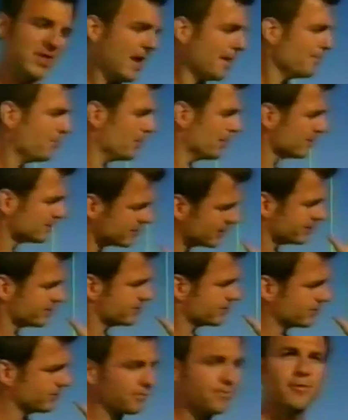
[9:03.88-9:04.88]
That brings
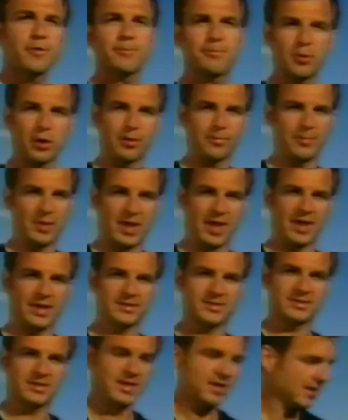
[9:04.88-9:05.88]
us to football
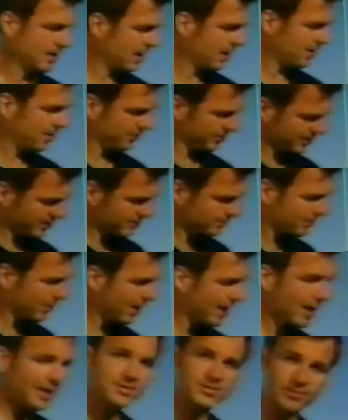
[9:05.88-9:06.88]
pads. Now, these
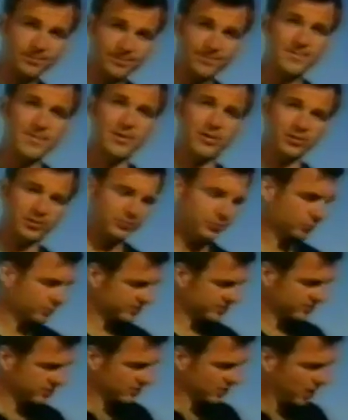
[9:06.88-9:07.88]
pads are filled with
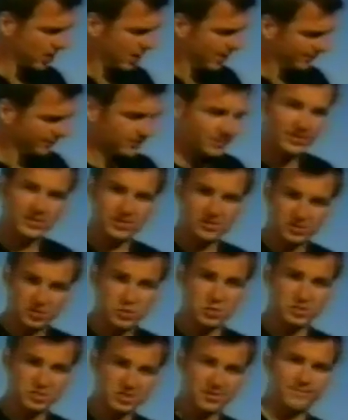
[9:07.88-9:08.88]
soft,
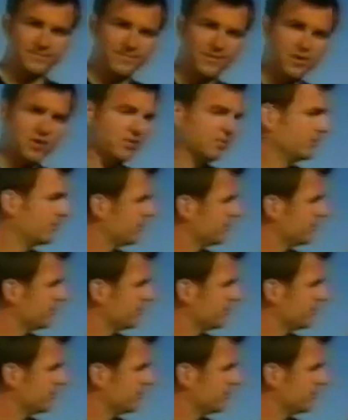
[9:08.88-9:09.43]
cushy foam.